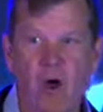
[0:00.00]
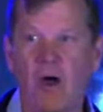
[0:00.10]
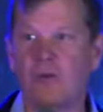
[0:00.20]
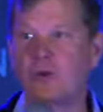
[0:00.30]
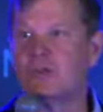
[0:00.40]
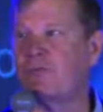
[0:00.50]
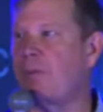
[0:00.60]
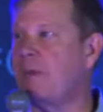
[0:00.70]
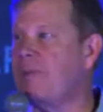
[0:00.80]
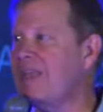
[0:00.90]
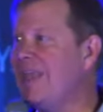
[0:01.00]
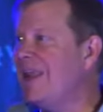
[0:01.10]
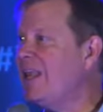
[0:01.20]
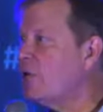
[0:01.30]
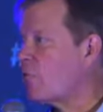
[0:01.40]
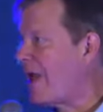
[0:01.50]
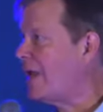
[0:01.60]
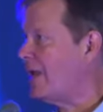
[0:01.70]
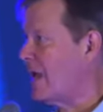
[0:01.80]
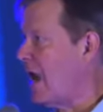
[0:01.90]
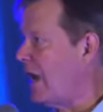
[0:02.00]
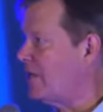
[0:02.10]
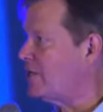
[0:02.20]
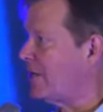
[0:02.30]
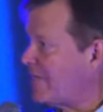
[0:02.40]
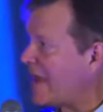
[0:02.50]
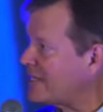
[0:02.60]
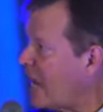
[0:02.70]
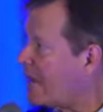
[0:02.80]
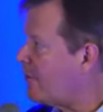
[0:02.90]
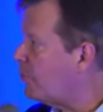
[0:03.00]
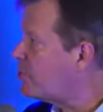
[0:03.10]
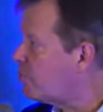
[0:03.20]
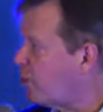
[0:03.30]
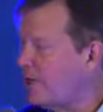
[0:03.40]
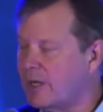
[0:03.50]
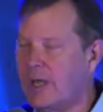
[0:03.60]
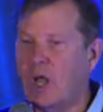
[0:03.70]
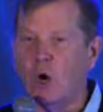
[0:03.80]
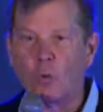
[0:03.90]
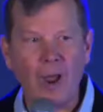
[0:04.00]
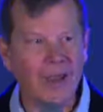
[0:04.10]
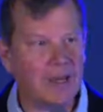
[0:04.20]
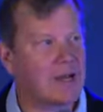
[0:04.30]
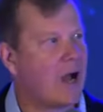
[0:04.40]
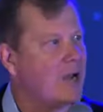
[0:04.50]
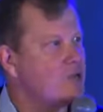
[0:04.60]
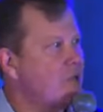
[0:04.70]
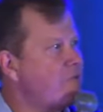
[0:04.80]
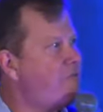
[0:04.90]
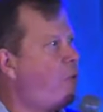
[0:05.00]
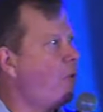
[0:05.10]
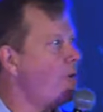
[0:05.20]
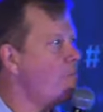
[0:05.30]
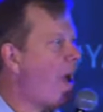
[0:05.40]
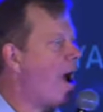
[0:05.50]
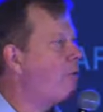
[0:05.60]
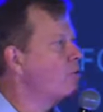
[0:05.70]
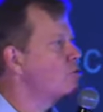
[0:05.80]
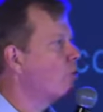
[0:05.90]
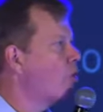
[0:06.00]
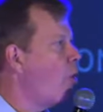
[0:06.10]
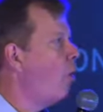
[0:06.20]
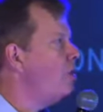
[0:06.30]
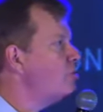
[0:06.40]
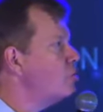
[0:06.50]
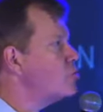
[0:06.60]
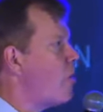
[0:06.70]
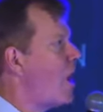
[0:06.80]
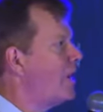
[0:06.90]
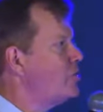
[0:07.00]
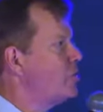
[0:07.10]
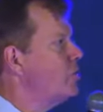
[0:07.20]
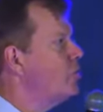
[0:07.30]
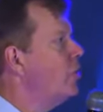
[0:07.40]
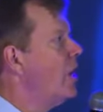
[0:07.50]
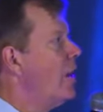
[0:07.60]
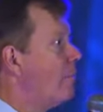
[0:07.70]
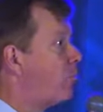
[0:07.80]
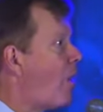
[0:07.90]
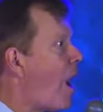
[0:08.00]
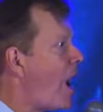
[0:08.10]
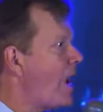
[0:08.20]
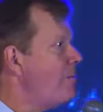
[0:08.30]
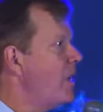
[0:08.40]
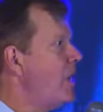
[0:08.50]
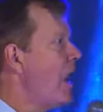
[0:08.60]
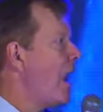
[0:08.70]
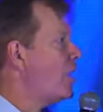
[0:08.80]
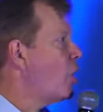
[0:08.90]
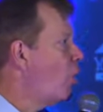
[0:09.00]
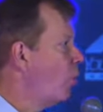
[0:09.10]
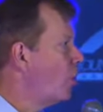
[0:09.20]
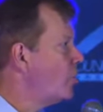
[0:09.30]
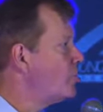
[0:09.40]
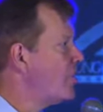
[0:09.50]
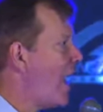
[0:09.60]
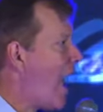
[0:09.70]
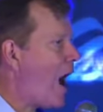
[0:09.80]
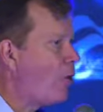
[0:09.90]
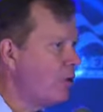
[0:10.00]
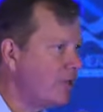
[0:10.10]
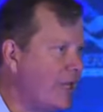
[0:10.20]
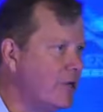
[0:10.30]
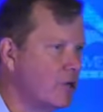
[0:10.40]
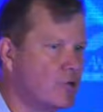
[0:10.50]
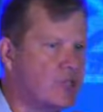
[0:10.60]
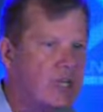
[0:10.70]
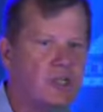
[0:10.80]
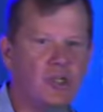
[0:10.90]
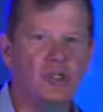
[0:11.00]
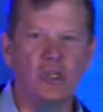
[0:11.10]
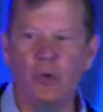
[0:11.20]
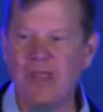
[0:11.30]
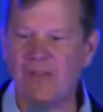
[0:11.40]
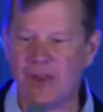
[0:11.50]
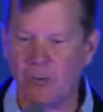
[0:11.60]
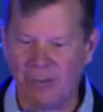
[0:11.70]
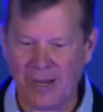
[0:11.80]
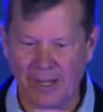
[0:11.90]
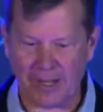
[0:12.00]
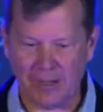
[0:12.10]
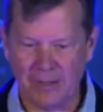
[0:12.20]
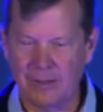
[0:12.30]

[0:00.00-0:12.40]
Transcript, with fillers: fathers from the beginning recognized, at that time it was Britain, recognized that foreign powers are going to try to bribe and coerce our leaders into doing their bidding.